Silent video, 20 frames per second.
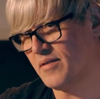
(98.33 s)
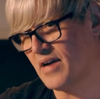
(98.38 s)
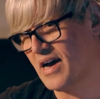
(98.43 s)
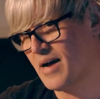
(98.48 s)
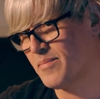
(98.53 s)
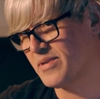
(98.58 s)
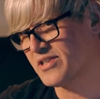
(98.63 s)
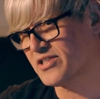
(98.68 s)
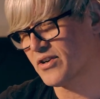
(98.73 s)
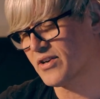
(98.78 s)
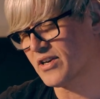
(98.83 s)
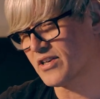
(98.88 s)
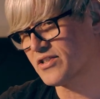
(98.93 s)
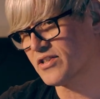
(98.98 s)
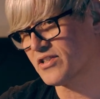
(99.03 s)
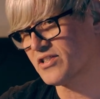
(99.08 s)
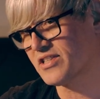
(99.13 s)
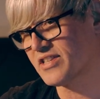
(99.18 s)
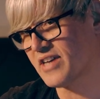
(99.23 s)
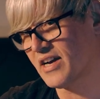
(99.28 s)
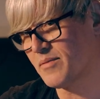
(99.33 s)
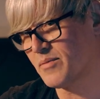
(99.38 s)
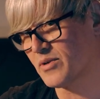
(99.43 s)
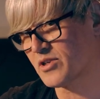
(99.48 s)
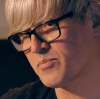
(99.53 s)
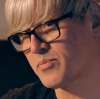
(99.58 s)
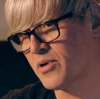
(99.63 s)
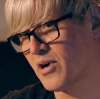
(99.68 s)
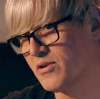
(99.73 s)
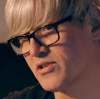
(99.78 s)
Ambisonics doesn't take
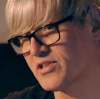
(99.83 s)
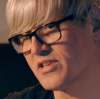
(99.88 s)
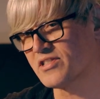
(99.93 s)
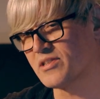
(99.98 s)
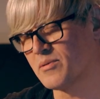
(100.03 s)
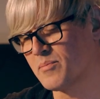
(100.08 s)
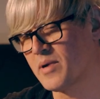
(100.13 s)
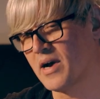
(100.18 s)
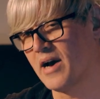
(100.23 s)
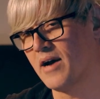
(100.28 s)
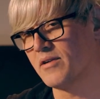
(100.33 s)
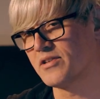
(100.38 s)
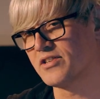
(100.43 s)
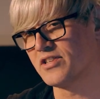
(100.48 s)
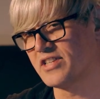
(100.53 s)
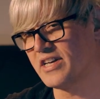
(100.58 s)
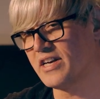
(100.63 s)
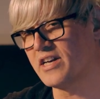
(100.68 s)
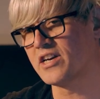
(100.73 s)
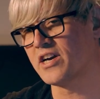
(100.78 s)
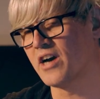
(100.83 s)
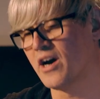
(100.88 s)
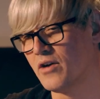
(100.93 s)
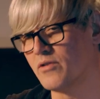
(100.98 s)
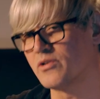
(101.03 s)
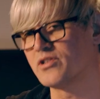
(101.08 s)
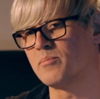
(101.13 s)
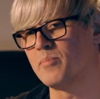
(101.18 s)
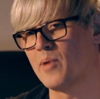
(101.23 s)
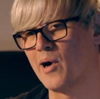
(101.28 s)
much processing power to
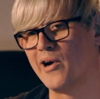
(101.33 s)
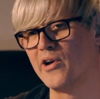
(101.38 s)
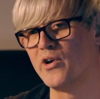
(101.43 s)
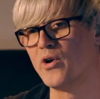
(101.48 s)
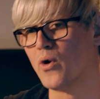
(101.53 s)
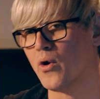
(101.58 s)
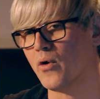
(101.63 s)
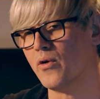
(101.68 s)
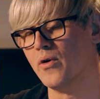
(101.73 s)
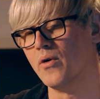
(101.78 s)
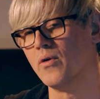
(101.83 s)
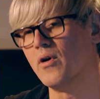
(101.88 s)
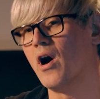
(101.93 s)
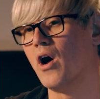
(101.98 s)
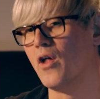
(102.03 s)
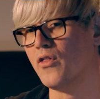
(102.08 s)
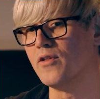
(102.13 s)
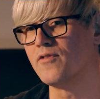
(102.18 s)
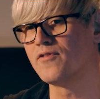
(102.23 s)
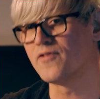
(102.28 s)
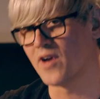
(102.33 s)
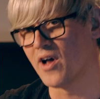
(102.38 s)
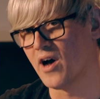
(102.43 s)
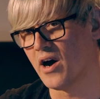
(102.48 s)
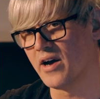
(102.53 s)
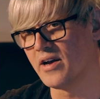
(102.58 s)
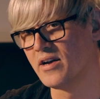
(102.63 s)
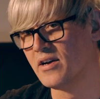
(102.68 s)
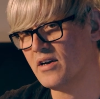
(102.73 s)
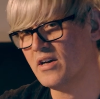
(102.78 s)
decode to binaural on the
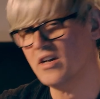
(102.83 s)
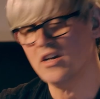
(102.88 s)
fly.